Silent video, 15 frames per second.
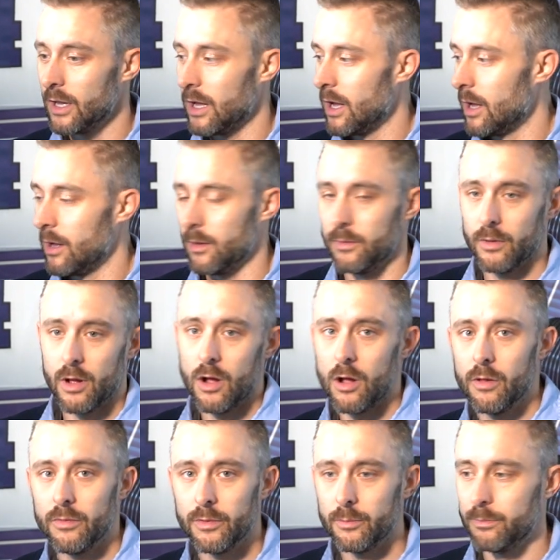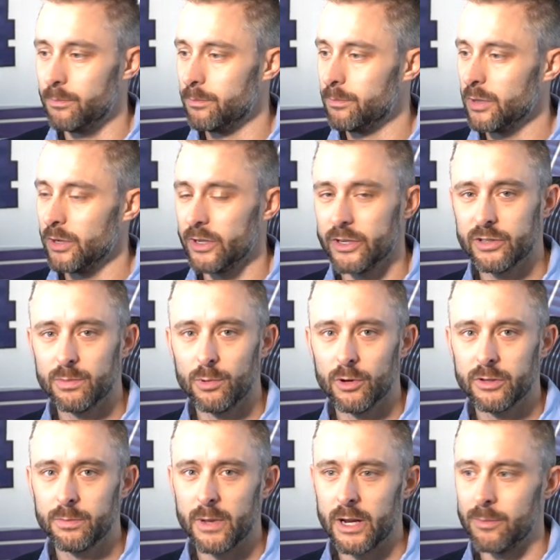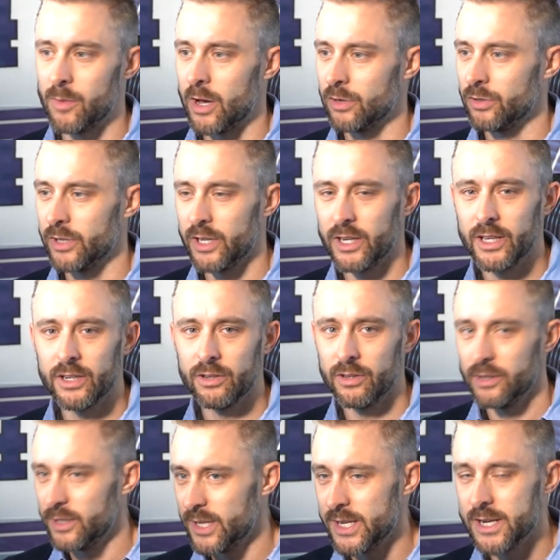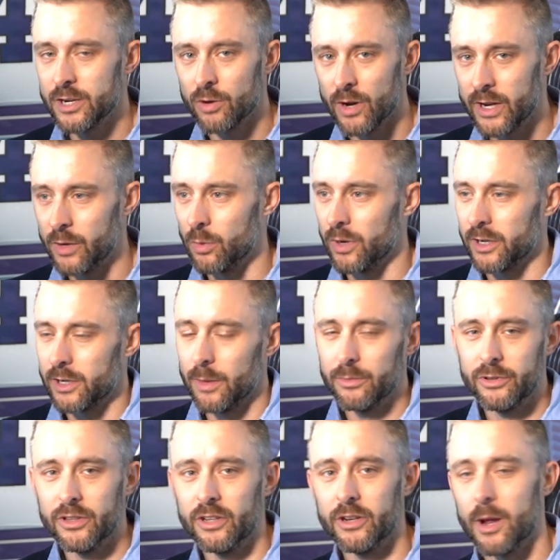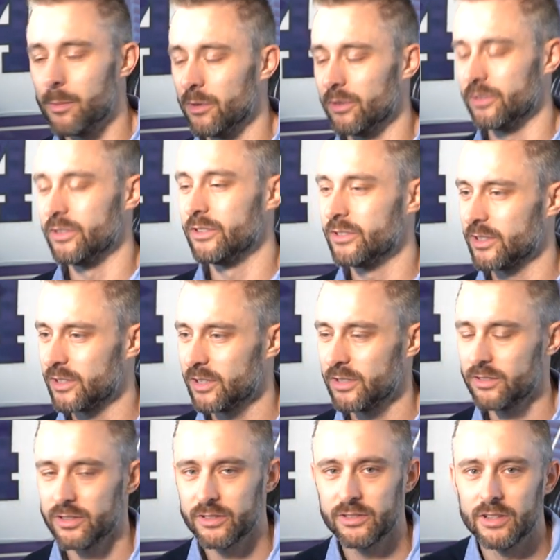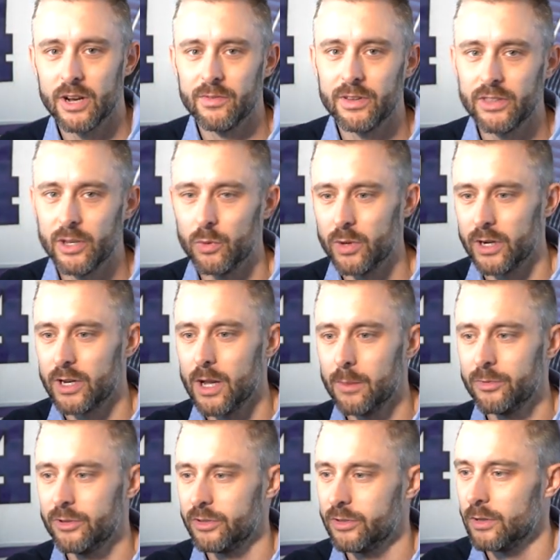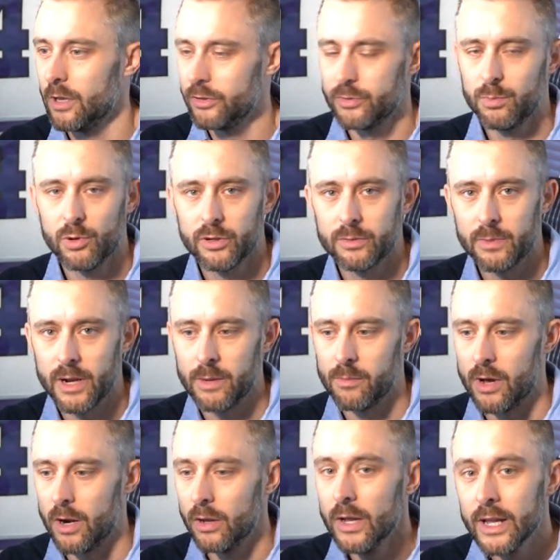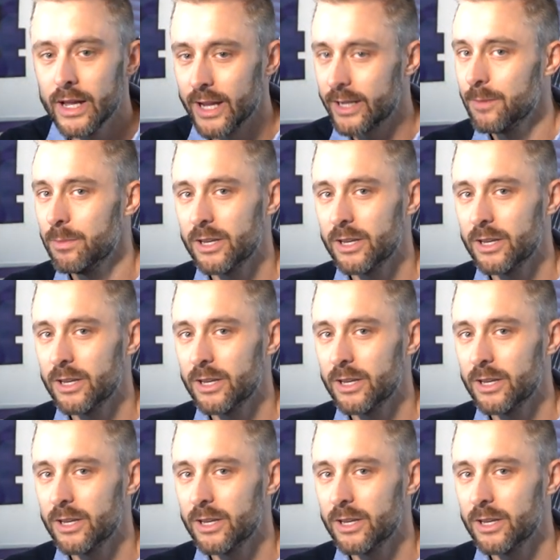All building a sports betting model and getting into the nitty gritty when it comes to the numbers and statistics and everything, when it comes to a sports betting model, it can